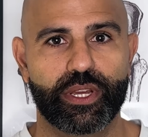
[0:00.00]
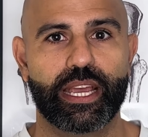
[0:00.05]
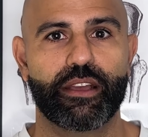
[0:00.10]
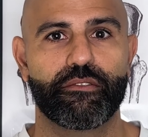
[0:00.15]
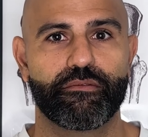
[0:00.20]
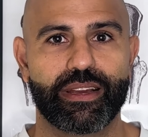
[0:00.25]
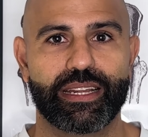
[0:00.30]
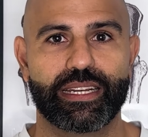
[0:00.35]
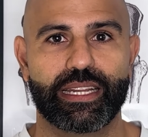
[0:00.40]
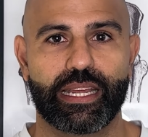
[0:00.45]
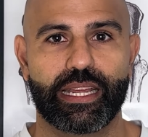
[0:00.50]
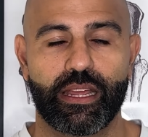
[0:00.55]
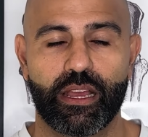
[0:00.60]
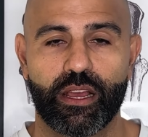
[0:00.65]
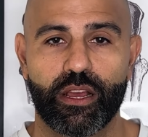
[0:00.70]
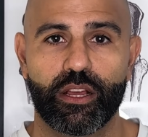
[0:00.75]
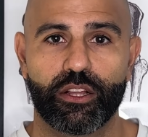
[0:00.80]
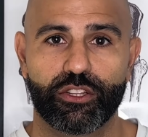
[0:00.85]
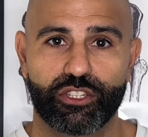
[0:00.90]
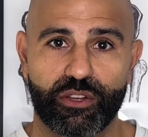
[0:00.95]
get ready
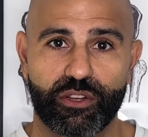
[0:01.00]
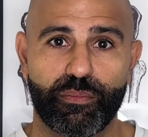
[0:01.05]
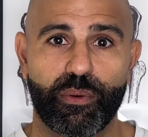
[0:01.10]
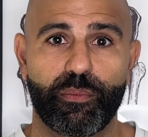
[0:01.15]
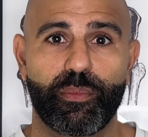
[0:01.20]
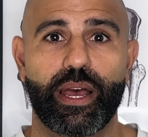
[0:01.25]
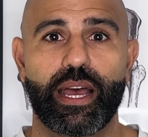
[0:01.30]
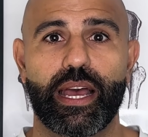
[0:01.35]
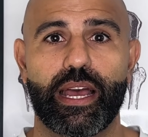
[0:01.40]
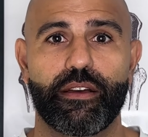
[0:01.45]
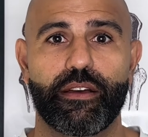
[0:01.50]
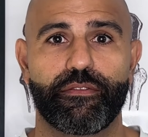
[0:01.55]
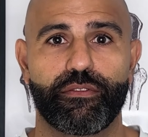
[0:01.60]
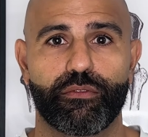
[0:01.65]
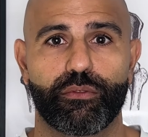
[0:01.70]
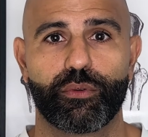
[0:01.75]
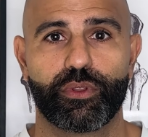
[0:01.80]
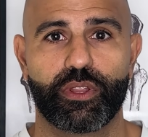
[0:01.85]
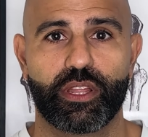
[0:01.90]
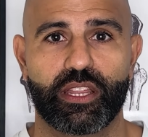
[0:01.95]
to prepare for
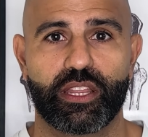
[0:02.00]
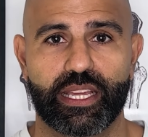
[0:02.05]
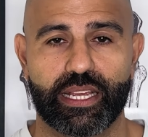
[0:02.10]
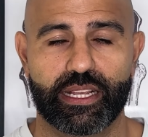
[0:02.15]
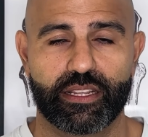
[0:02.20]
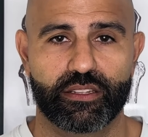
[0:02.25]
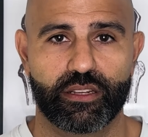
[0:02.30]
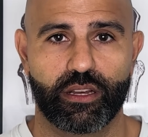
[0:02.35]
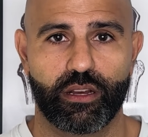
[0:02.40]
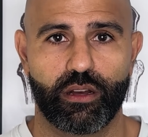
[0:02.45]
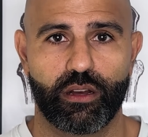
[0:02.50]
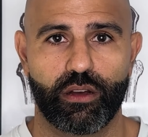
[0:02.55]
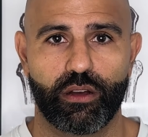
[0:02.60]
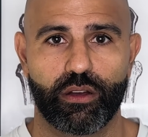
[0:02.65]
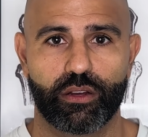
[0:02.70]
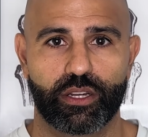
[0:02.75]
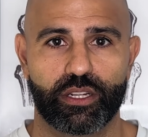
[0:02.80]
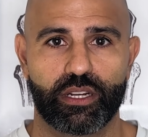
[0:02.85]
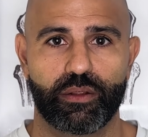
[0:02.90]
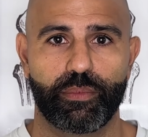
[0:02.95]
all the things that are
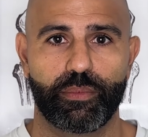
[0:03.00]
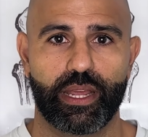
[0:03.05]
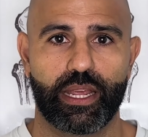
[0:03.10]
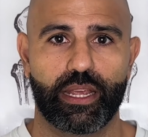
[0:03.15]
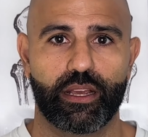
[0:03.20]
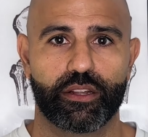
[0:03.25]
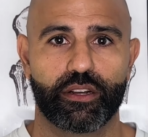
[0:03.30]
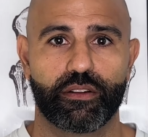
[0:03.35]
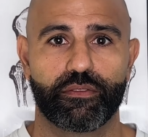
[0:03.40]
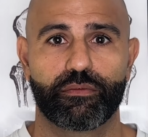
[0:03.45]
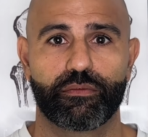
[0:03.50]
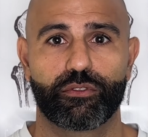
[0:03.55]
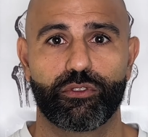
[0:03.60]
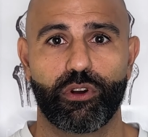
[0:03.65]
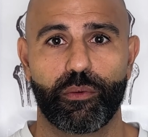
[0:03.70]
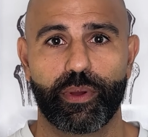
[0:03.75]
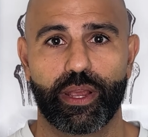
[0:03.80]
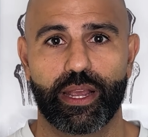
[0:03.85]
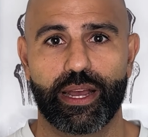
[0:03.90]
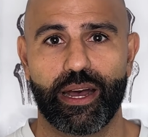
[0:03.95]
going to be kind of
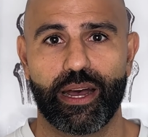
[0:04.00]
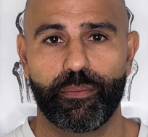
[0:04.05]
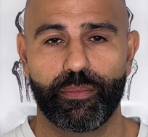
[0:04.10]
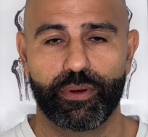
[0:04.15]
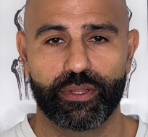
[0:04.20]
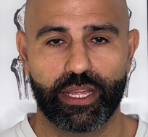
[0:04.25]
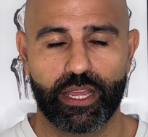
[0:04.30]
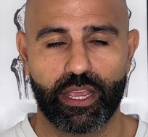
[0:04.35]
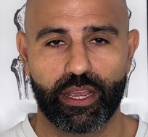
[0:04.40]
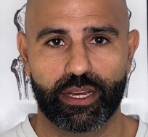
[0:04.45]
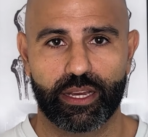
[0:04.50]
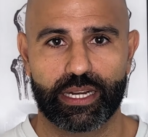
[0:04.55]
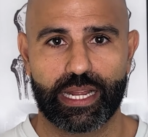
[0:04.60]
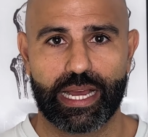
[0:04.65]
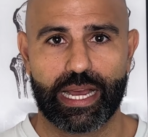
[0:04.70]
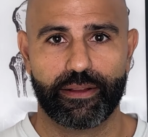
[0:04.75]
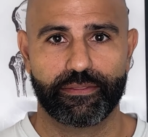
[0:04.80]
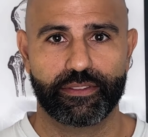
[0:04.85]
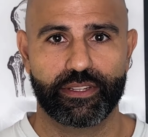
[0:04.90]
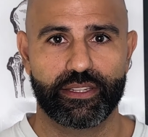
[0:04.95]
cropping up and that you're going to
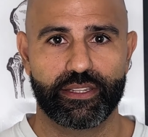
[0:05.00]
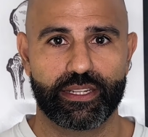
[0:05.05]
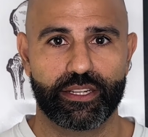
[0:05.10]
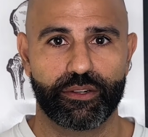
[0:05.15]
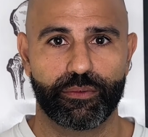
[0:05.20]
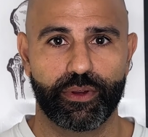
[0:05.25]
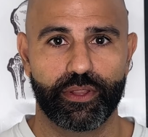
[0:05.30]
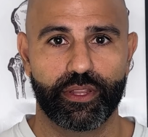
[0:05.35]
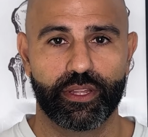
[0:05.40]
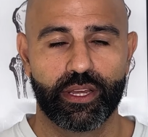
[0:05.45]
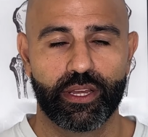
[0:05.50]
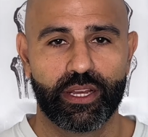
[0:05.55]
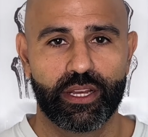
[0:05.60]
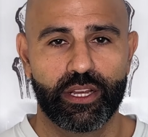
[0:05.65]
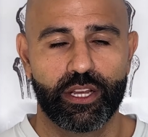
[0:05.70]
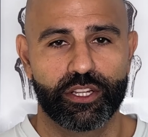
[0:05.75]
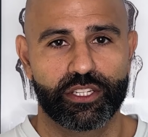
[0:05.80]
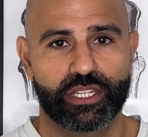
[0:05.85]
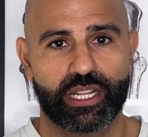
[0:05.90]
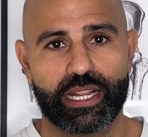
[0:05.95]
have to deal with.
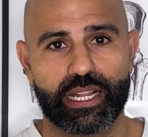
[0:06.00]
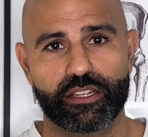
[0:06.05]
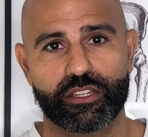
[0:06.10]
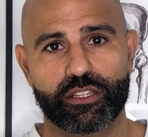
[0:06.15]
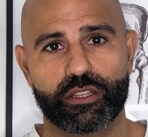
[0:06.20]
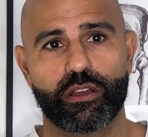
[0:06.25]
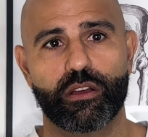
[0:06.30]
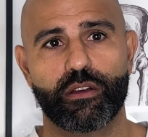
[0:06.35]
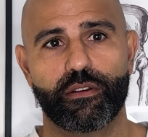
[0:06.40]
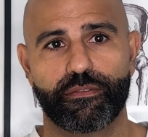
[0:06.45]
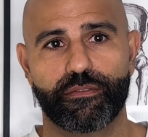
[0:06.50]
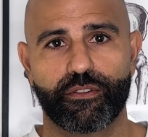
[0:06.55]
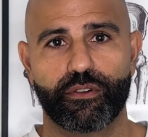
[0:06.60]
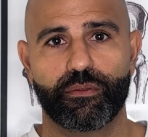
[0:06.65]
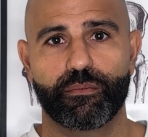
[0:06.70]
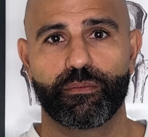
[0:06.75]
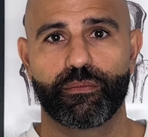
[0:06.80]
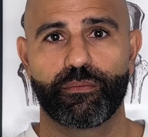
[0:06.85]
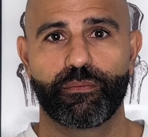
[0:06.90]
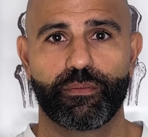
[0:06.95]
So let's start
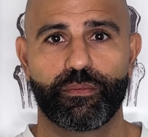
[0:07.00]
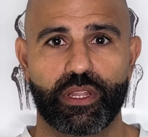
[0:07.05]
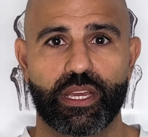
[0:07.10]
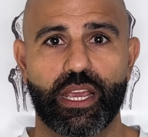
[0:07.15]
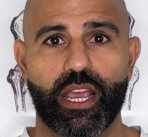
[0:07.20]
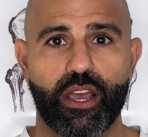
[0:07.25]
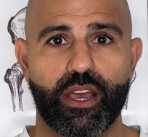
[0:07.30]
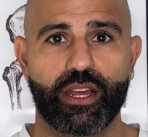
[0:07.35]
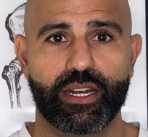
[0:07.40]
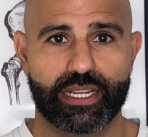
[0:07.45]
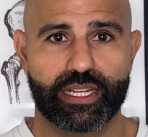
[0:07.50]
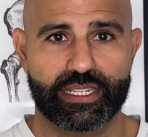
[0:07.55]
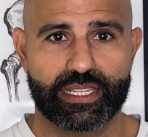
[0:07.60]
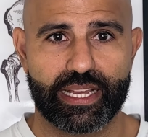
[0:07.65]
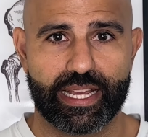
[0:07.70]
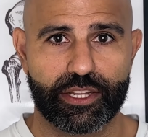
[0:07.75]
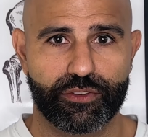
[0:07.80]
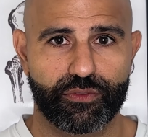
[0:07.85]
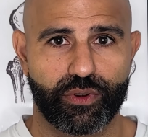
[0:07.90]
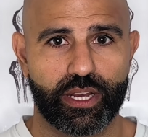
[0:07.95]
from the early
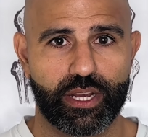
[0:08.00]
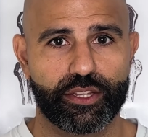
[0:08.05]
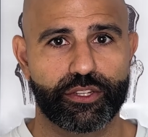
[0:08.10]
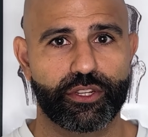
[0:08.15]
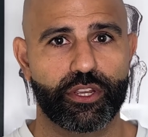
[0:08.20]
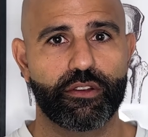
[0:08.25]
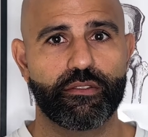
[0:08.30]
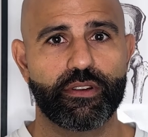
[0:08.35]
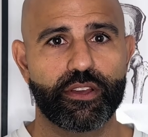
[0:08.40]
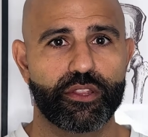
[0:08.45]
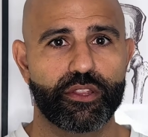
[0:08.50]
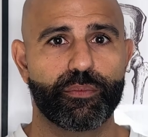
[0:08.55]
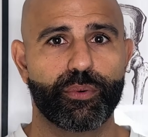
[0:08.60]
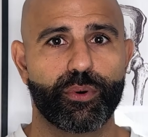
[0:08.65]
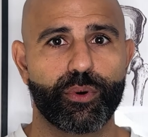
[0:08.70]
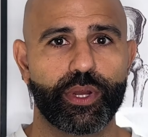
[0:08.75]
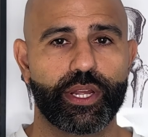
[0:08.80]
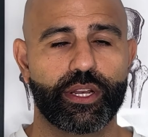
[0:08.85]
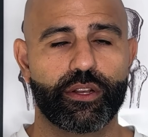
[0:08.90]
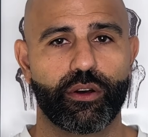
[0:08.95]
stage, right? So you're at the
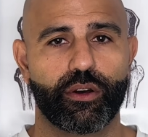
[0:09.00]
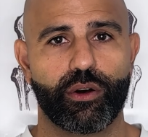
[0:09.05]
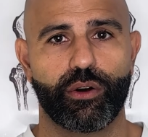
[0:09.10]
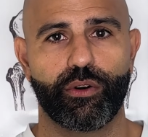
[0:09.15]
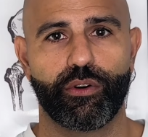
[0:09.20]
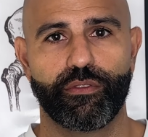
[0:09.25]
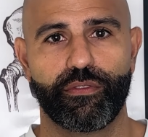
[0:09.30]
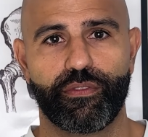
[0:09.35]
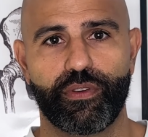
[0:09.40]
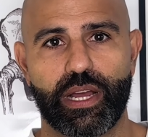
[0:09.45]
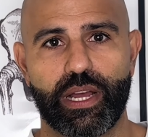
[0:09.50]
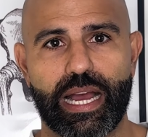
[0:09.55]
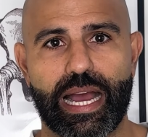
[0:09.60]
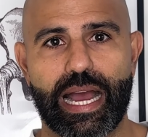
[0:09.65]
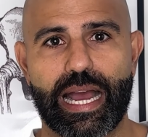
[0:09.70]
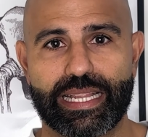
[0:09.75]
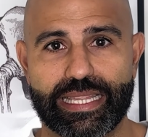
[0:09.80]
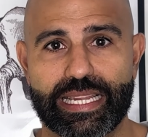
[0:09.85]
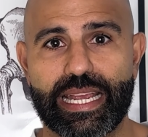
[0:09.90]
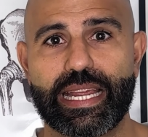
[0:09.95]
point of
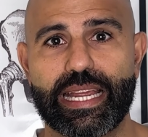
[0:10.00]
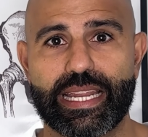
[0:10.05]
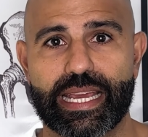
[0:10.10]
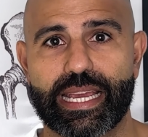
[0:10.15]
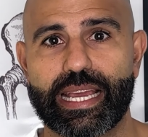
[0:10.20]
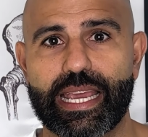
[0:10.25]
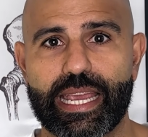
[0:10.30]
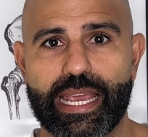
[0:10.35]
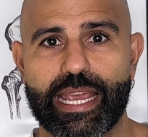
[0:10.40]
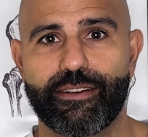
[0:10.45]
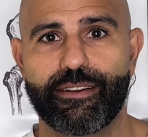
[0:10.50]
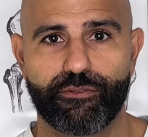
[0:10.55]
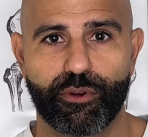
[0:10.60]
needing a hip